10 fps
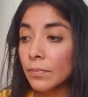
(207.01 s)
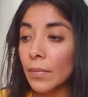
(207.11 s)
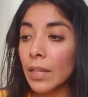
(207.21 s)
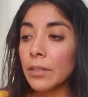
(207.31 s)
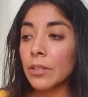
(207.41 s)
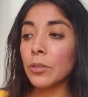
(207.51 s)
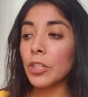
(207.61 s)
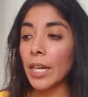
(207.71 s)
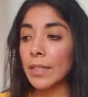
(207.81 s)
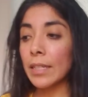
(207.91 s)
So
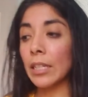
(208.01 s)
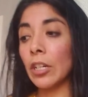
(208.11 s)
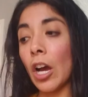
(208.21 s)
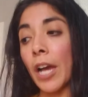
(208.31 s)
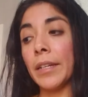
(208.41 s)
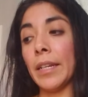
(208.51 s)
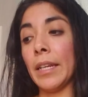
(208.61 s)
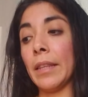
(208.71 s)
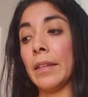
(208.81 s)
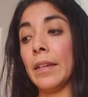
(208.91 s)
trusting God
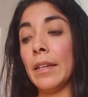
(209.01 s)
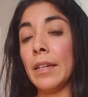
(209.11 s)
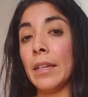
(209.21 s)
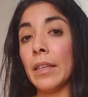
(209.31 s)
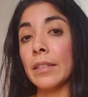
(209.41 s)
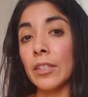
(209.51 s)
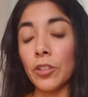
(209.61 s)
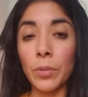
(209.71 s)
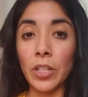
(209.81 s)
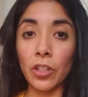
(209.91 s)
in
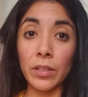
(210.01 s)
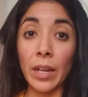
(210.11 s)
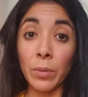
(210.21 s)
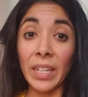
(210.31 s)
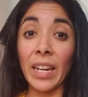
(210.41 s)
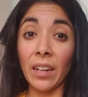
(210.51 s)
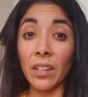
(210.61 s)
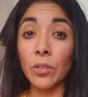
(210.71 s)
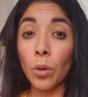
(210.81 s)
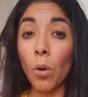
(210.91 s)
situations that we can't
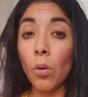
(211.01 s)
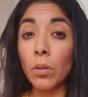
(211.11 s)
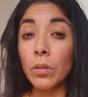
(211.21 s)
control.